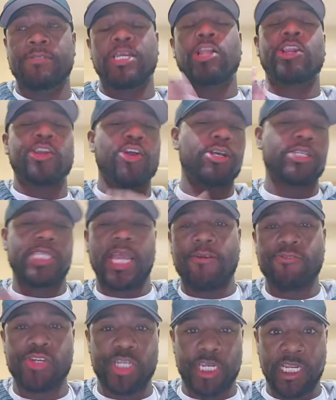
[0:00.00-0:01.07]
dollar cost
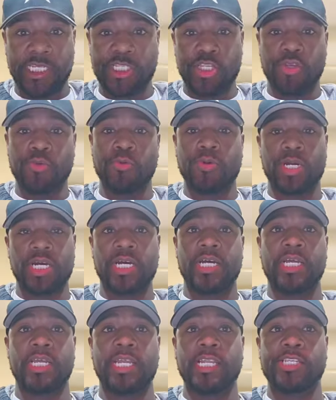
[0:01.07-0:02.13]
averaging into
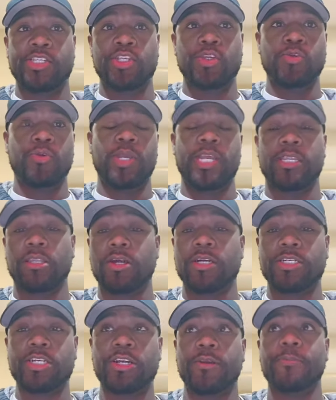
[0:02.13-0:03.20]
it
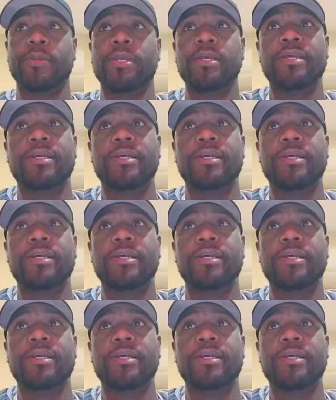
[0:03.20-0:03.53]
long term.